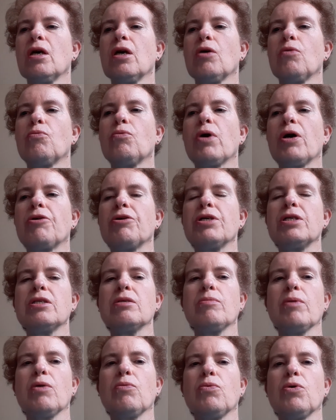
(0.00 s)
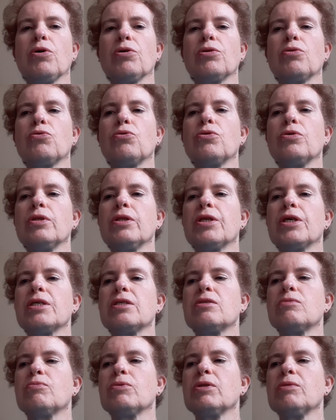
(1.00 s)
worried about what all
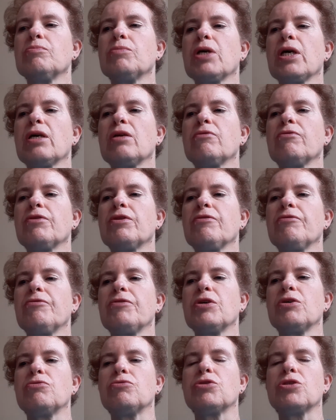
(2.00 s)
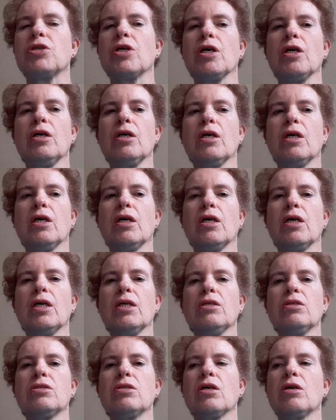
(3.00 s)
this will mean for the future
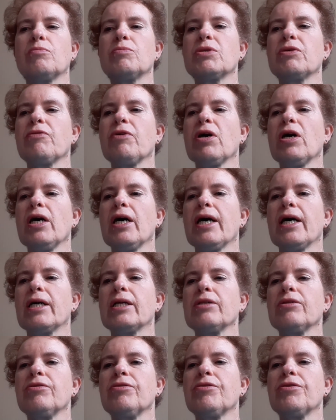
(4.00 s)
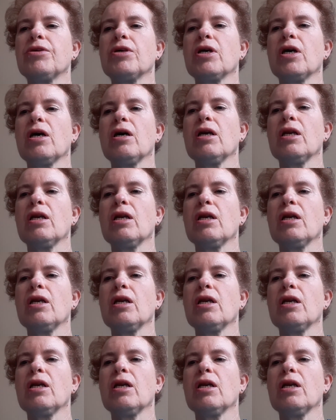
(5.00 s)
in terms of our health, our